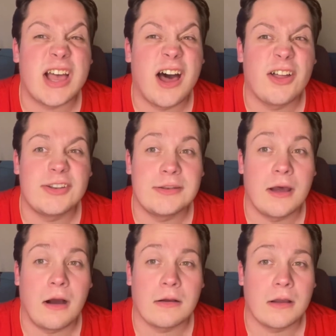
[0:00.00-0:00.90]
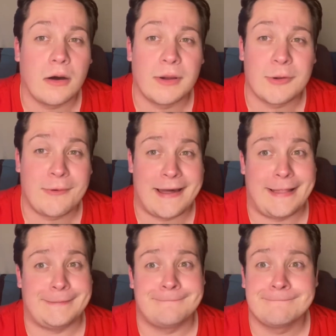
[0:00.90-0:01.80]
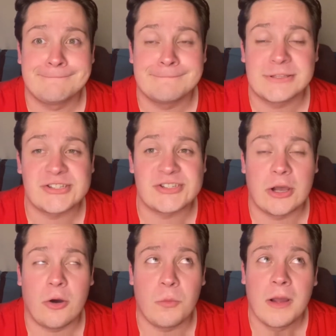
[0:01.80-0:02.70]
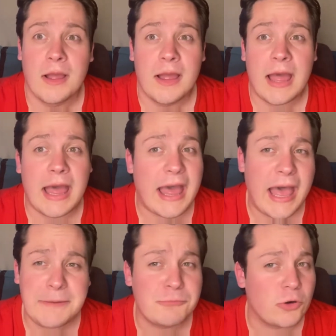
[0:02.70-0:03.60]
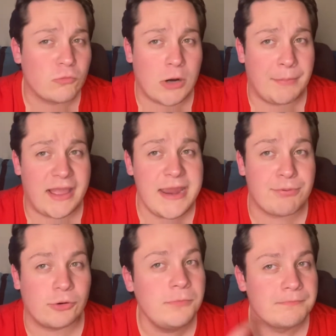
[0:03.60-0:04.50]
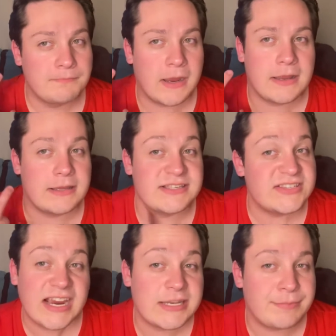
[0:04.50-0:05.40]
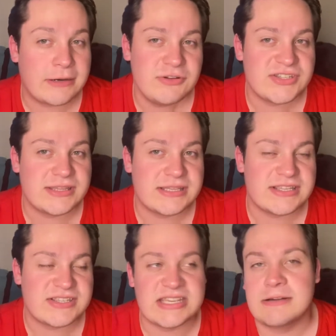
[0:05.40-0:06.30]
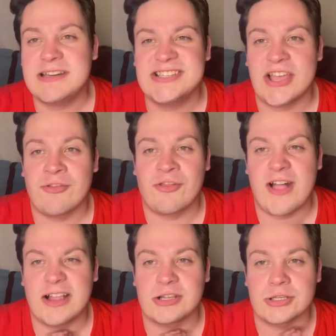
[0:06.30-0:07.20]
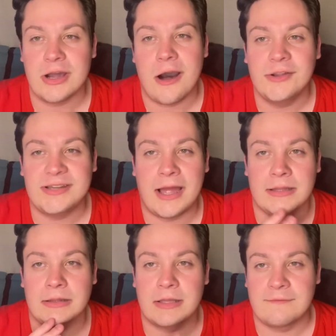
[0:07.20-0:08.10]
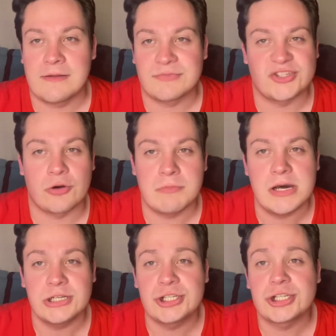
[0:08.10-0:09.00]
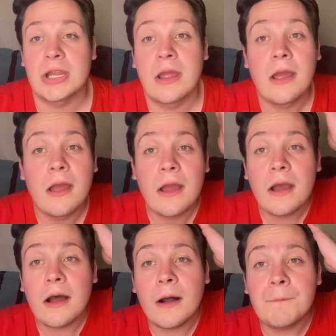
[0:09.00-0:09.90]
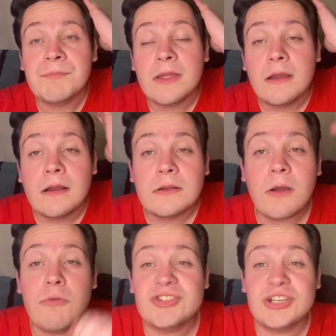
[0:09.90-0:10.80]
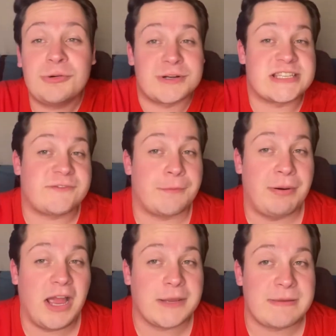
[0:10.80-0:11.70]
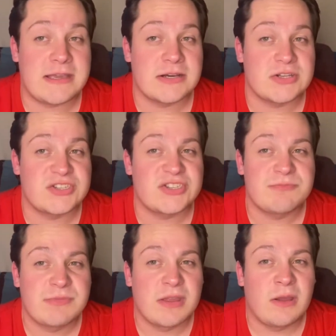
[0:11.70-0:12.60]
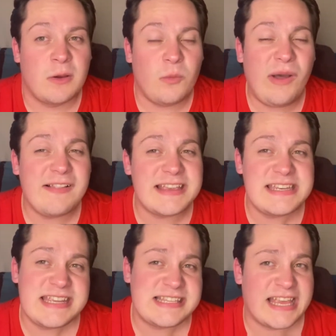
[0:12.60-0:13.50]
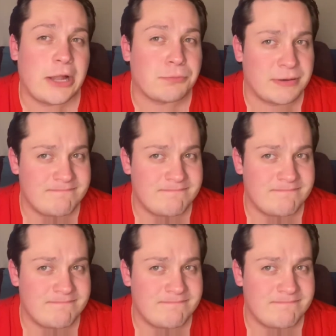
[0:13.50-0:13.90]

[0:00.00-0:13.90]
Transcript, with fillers: are not going well. So, Admiral Robert April, making his second appearance in this series, and thank God, I love him so much, goes to Christopher Pike because, well, he needs help.